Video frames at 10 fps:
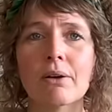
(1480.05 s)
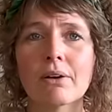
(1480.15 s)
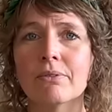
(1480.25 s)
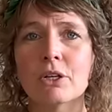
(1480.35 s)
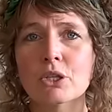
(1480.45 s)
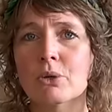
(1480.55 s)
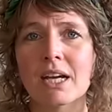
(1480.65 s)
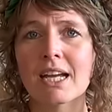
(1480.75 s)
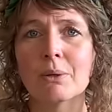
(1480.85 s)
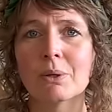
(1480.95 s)
was
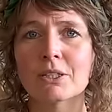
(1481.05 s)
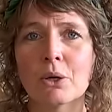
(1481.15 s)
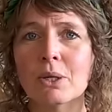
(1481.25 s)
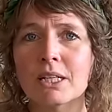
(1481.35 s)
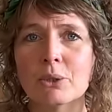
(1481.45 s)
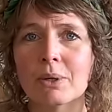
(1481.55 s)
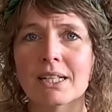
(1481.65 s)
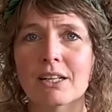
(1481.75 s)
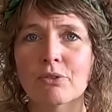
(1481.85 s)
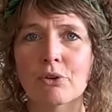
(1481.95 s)
okay with only
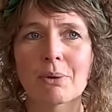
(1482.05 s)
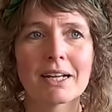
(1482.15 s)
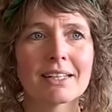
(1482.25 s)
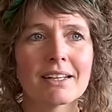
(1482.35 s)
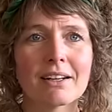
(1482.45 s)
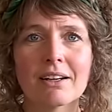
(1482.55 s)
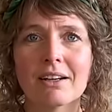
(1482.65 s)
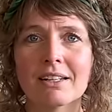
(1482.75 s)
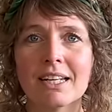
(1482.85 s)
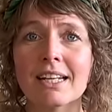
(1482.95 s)
doing that for my
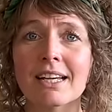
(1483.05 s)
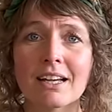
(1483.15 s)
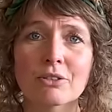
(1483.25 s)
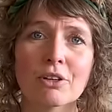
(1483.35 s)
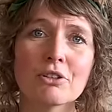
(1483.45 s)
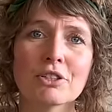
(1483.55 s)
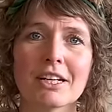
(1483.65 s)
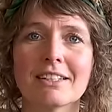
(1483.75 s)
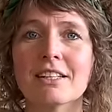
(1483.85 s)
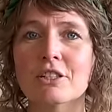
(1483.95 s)
knitting and
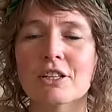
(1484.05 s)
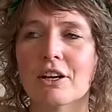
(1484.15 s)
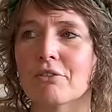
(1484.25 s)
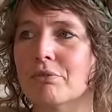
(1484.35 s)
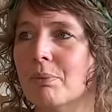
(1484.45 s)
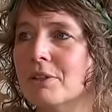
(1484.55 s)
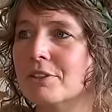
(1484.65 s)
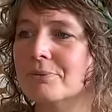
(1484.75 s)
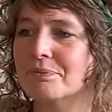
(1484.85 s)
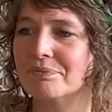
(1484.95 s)
crochet. That's enough.
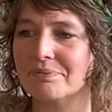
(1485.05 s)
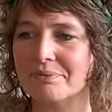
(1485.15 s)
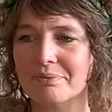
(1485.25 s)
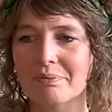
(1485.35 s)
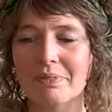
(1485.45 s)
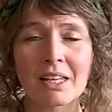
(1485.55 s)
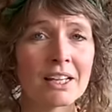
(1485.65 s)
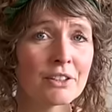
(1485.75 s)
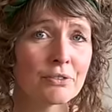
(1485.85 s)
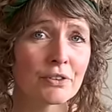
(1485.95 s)
But
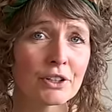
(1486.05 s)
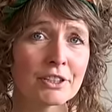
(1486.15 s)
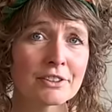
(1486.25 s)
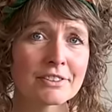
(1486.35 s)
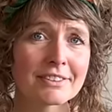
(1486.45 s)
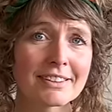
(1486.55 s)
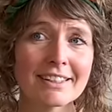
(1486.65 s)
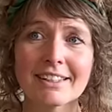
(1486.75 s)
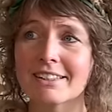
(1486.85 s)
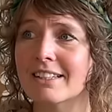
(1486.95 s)
the voice
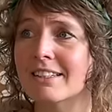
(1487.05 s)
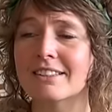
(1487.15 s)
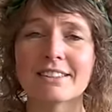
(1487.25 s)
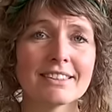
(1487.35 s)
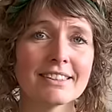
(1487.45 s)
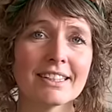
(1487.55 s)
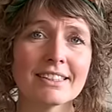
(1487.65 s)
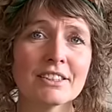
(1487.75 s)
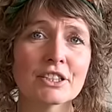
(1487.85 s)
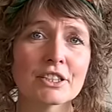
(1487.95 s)

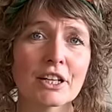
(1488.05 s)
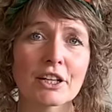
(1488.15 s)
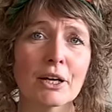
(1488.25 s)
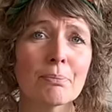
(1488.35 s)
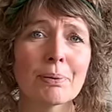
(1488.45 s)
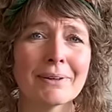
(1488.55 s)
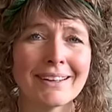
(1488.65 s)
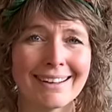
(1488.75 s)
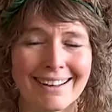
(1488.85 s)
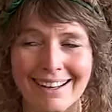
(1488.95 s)
didn't shut up.
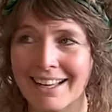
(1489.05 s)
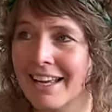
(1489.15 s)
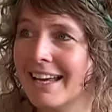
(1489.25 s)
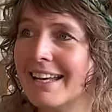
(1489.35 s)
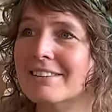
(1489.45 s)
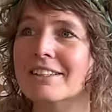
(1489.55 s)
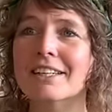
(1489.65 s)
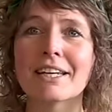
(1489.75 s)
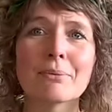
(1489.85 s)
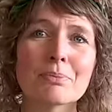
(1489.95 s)
It
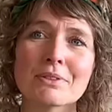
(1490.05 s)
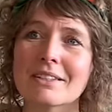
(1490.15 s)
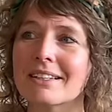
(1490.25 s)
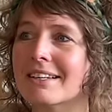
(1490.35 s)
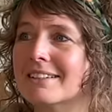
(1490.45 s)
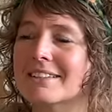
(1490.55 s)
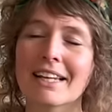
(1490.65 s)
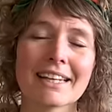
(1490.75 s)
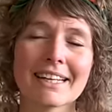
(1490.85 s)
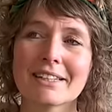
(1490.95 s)
keeps
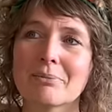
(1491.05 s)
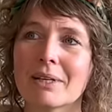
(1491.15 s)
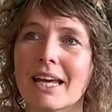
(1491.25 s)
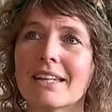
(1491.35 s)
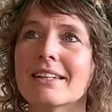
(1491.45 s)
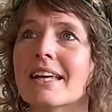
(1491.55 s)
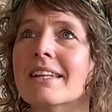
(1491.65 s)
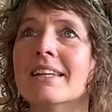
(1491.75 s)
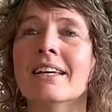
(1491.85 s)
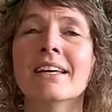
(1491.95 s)
telling it me. And then,